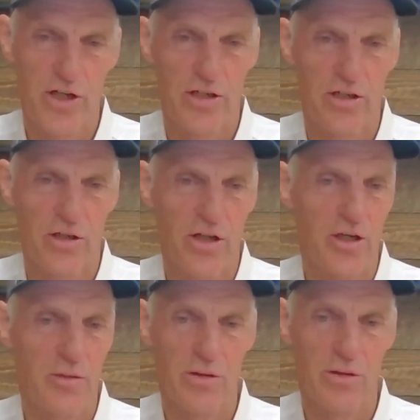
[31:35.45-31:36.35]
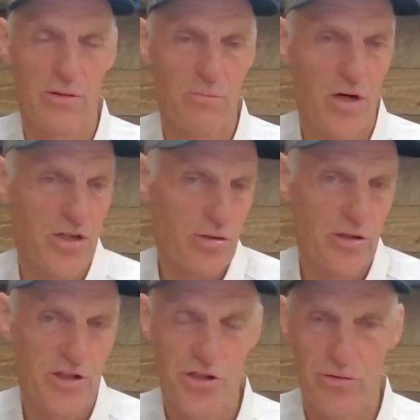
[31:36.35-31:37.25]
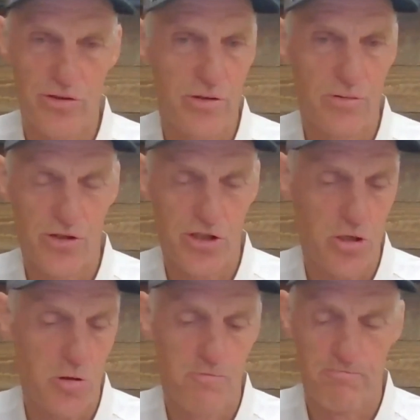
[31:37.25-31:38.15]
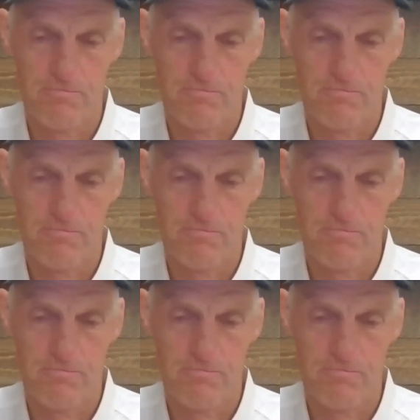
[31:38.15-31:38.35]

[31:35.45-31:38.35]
tendon, ligament, muscle issues. So,